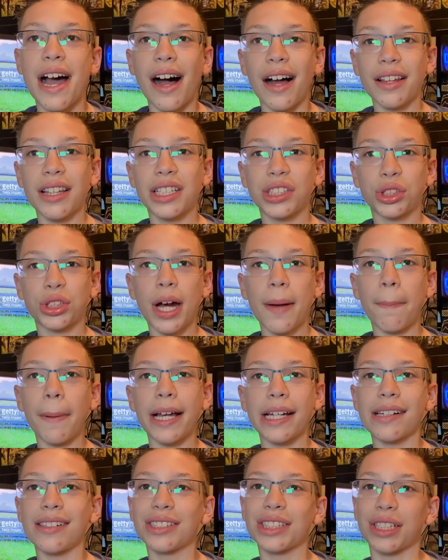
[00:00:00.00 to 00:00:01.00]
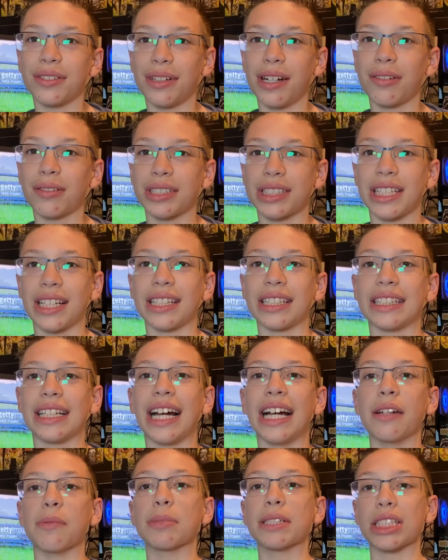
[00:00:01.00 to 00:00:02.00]
On the trip, I also noticed something
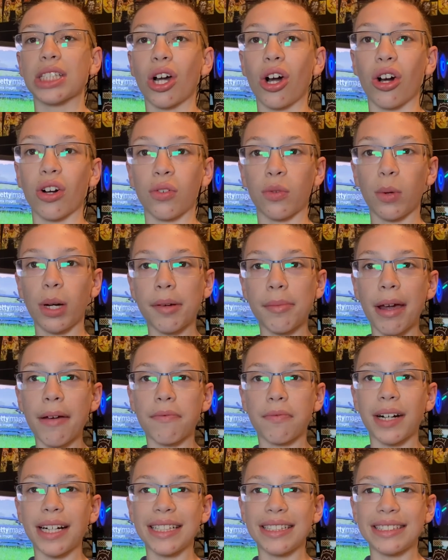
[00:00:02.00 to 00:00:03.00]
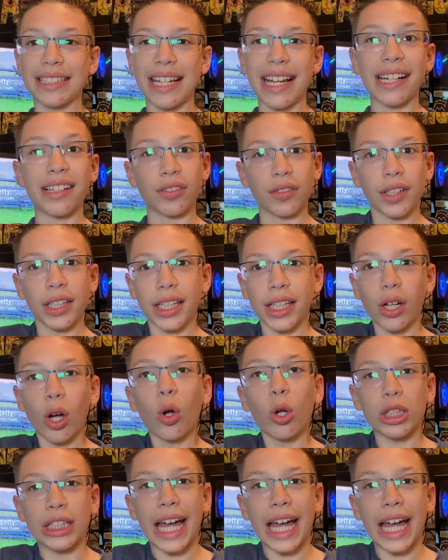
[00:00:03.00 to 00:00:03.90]
kind of bizarre. One of my friends had a really old